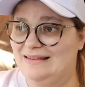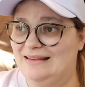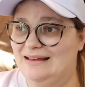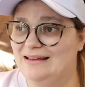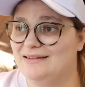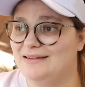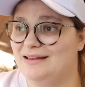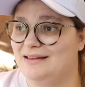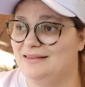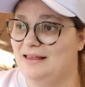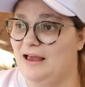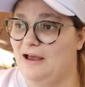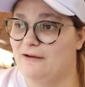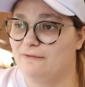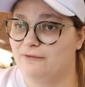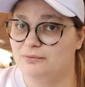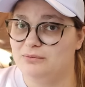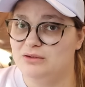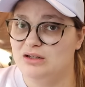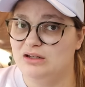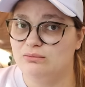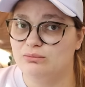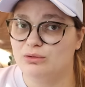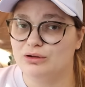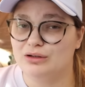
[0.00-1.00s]
things like that
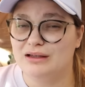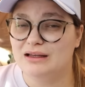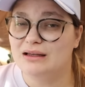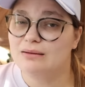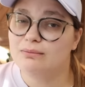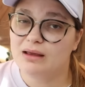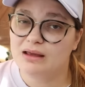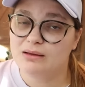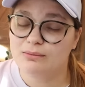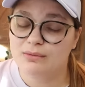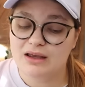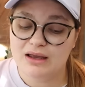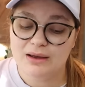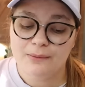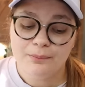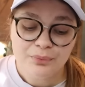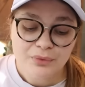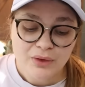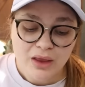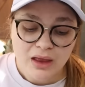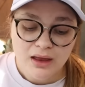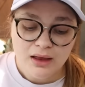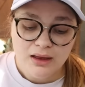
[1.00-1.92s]
from Timberland maybe.